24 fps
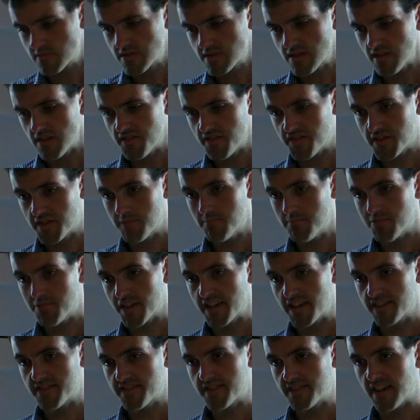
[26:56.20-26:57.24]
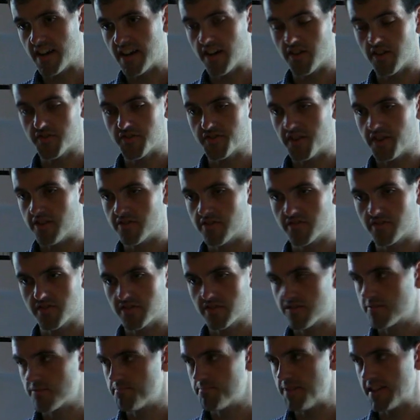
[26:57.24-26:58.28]
some playstyles aren't
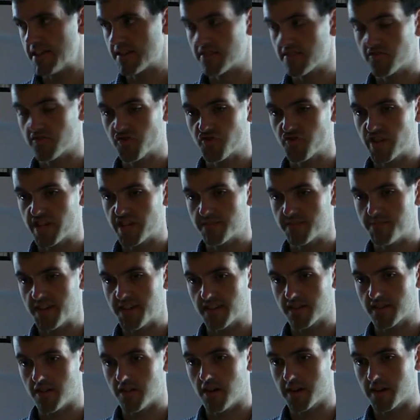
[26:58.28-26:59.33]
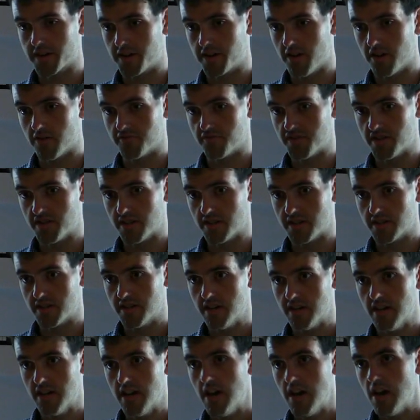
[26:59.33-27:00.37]
being constrained by the clock at all, really,
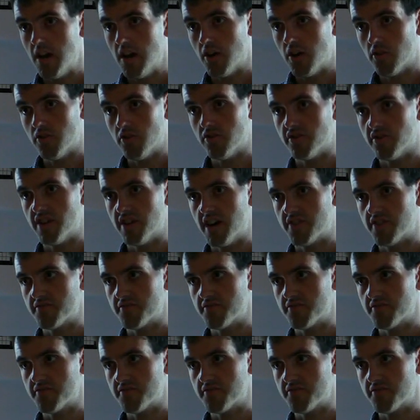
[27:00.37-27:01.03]
or other